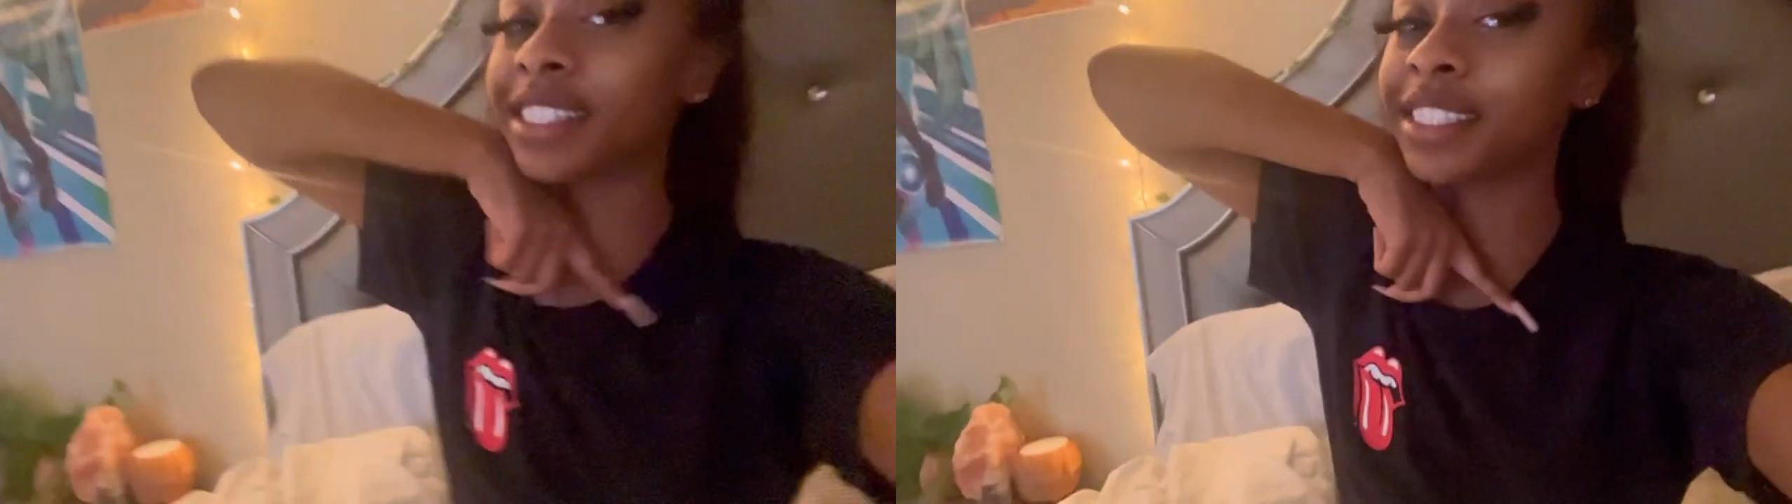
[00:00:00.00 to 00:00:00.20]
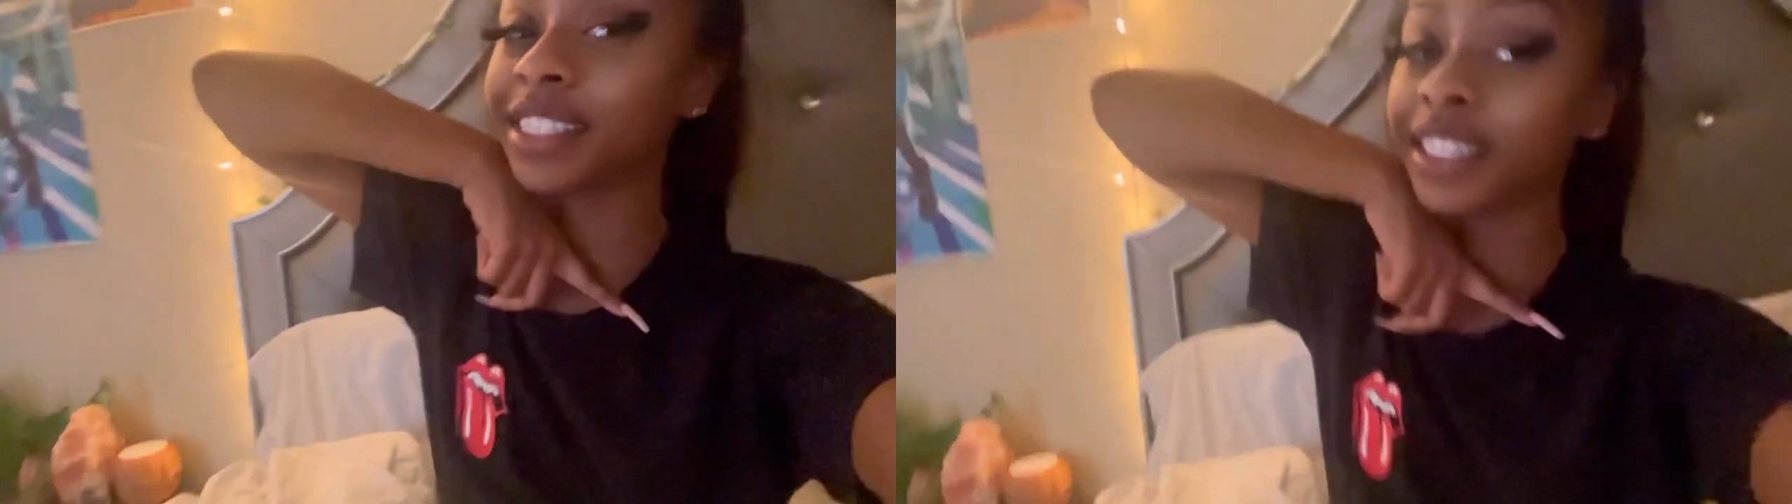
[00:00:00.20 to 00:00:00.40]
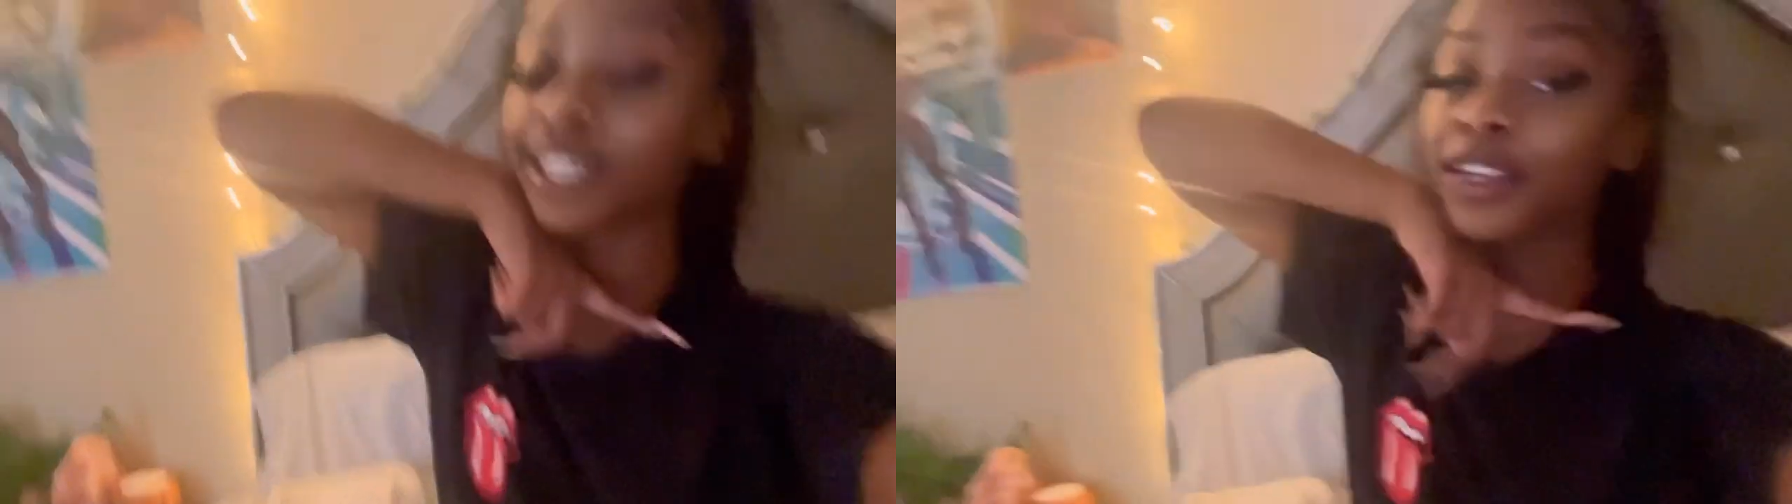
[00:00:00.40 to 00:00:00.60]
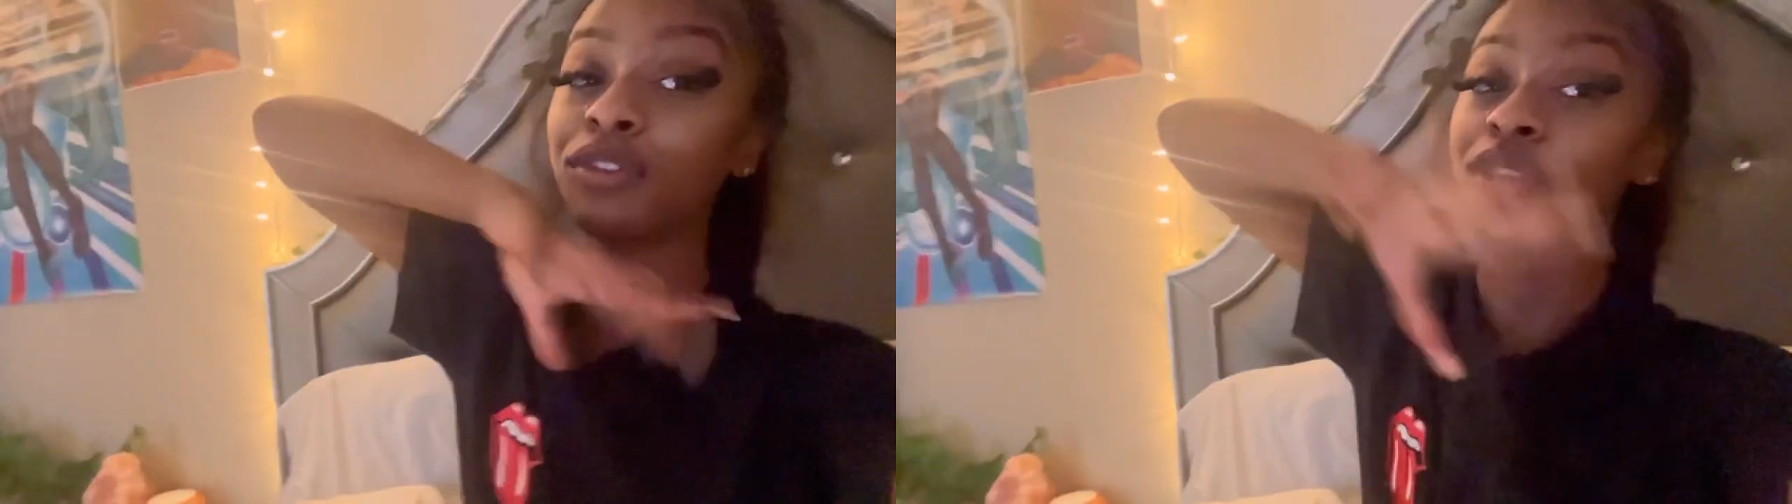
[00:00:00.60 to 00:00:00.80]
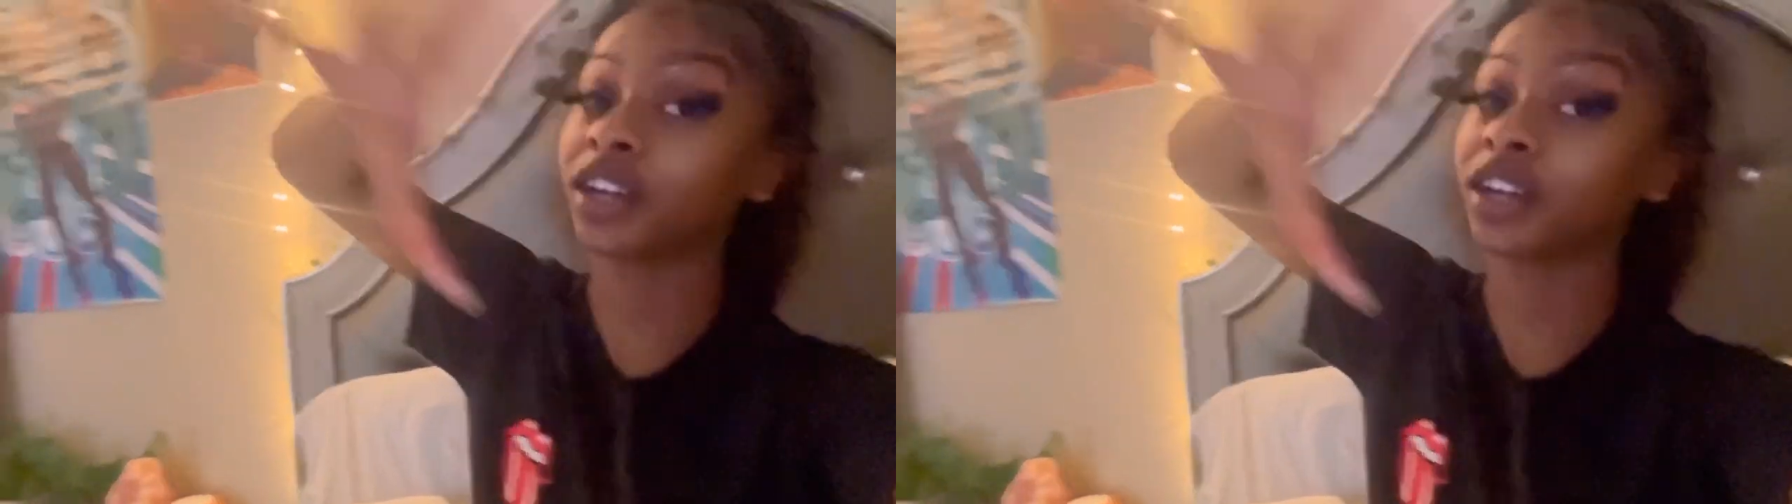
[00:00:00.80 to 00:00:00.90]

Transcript: see for